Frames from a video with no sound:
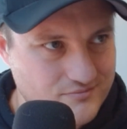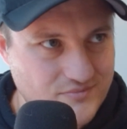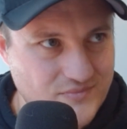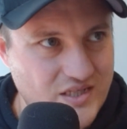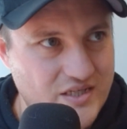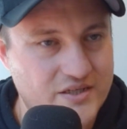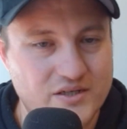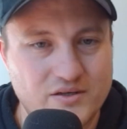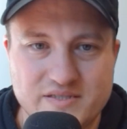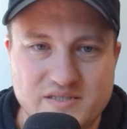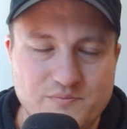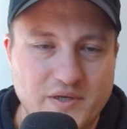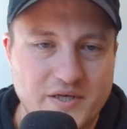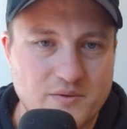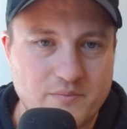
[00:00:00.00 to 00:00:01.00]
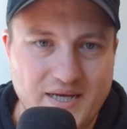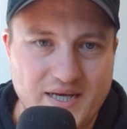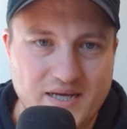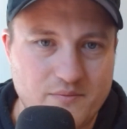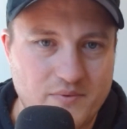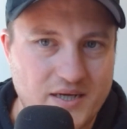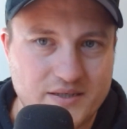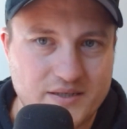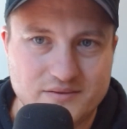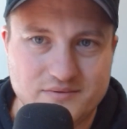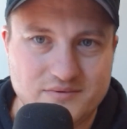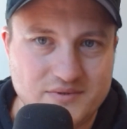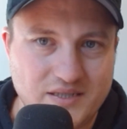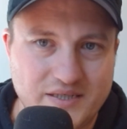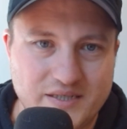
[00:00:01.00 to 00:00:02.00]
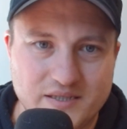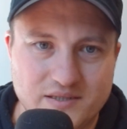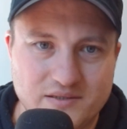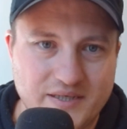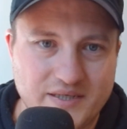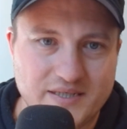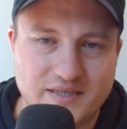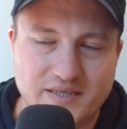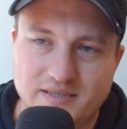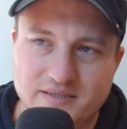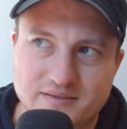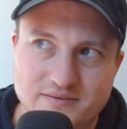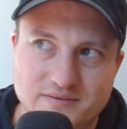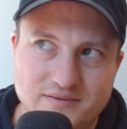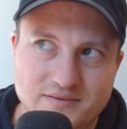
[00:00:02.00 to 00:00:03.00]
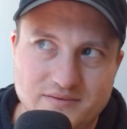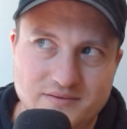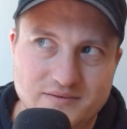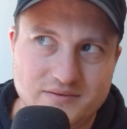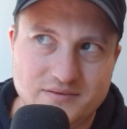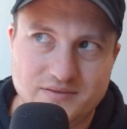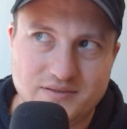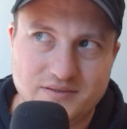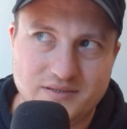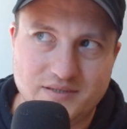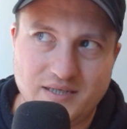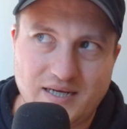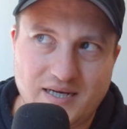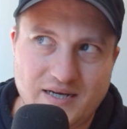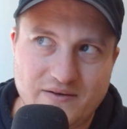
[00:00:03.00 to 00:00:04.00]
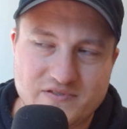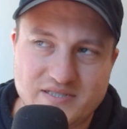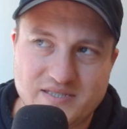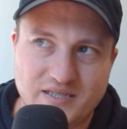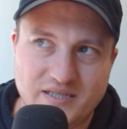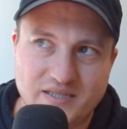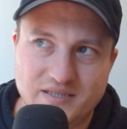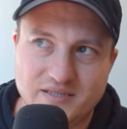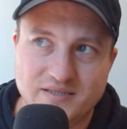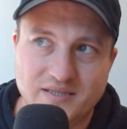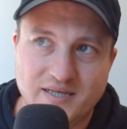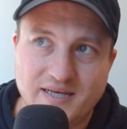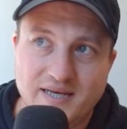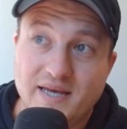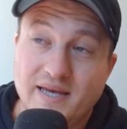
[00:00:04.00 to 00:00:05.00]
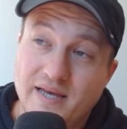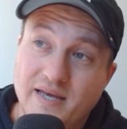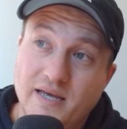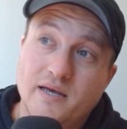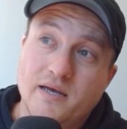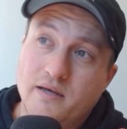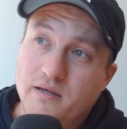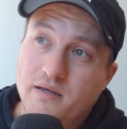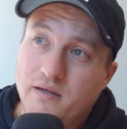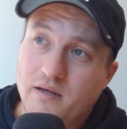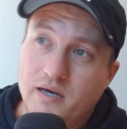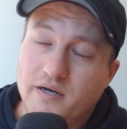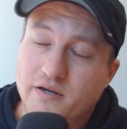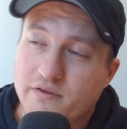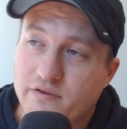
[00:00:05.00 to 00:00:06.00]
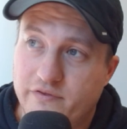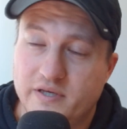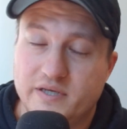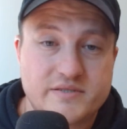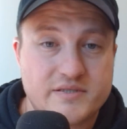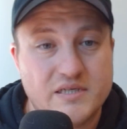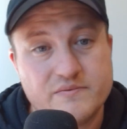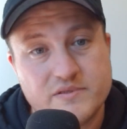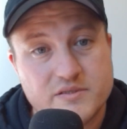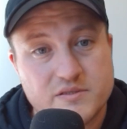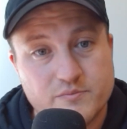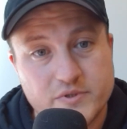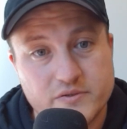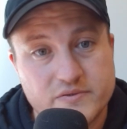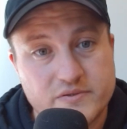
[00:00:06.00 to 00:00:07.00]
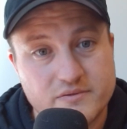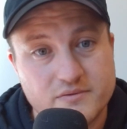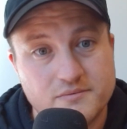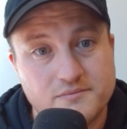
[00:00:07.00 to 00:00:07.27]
you know, us men are bad about it, you know. And I've seen another thing is substance abuse.